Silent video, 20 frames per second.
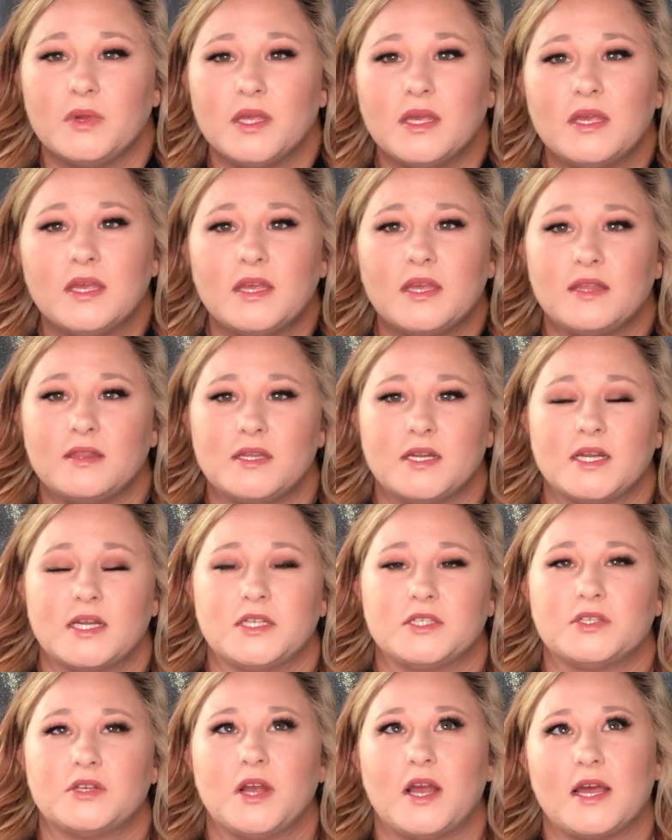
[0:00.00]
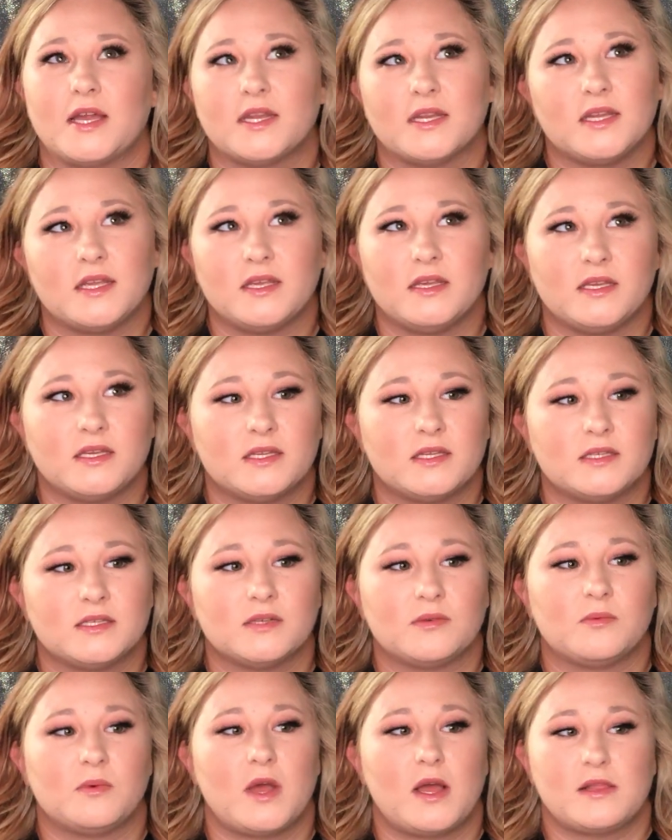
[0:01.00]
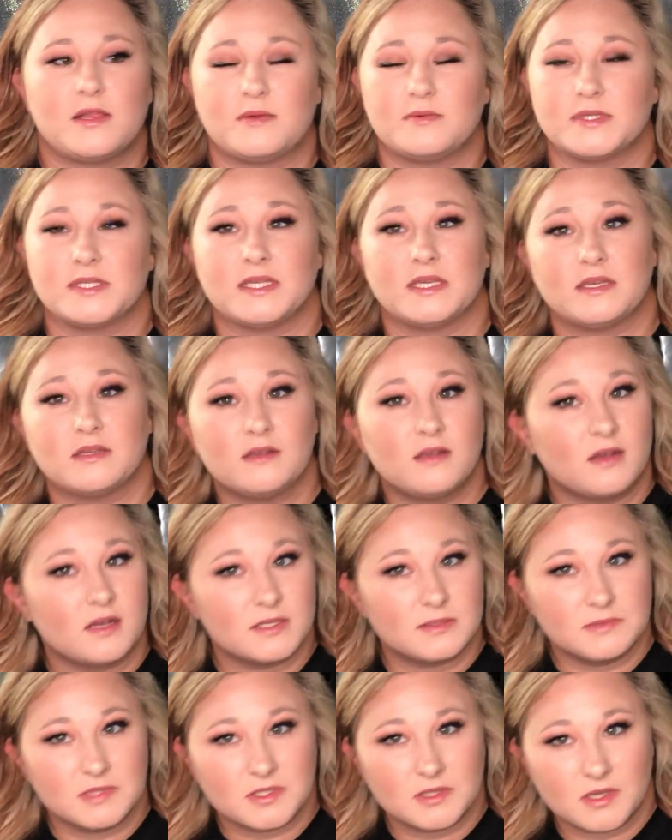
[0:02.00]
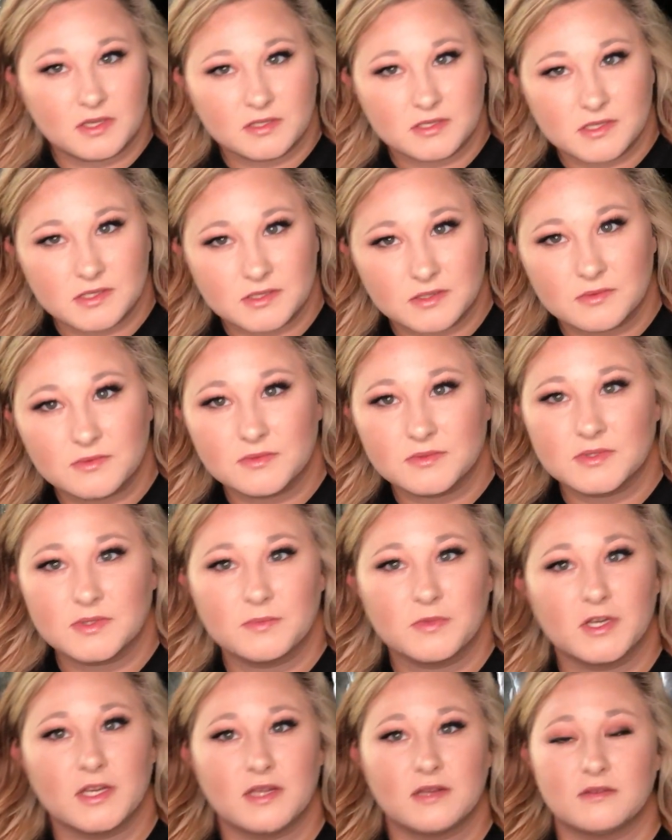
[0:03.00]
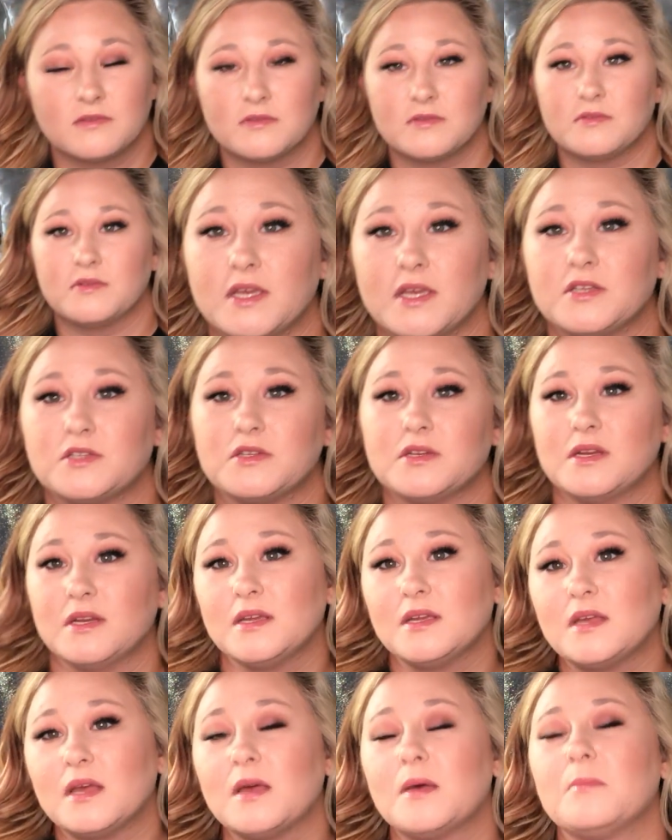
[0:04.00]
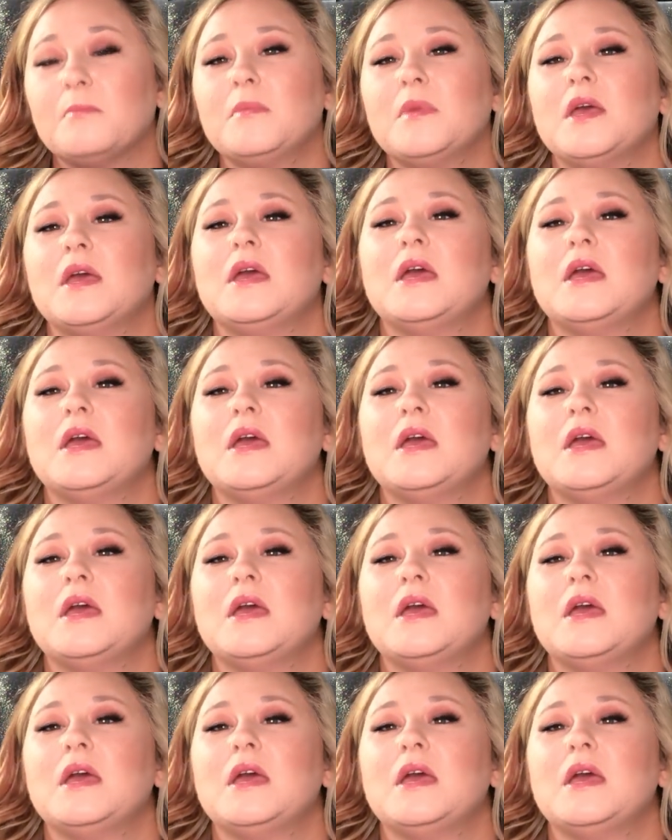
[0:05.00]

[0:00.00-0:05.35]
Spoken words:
quit, and then I tried it again while I was in cosmetology school to bring in a extra income,